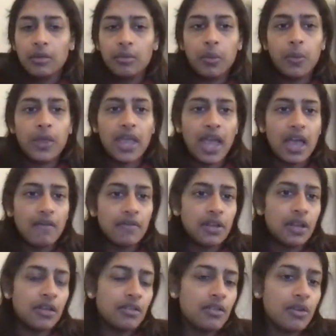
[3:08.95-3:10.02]
But we have
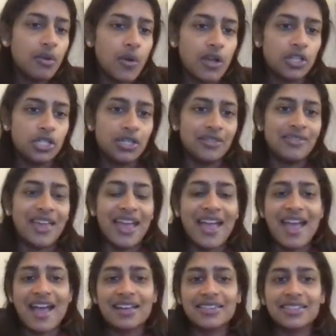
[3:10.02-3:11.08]
another question that
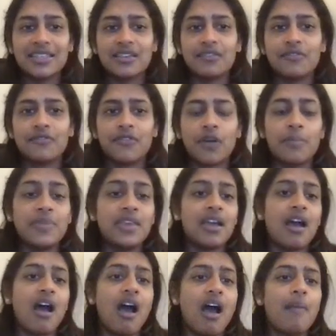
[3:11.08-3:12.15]
asks it from the
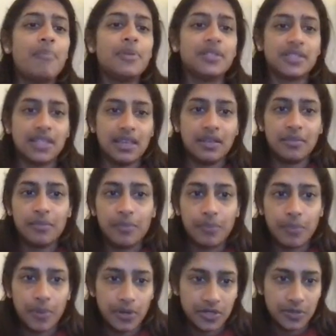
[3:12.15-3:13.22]
opposite
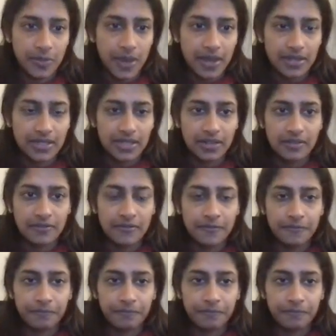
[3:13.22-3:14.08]
perspective.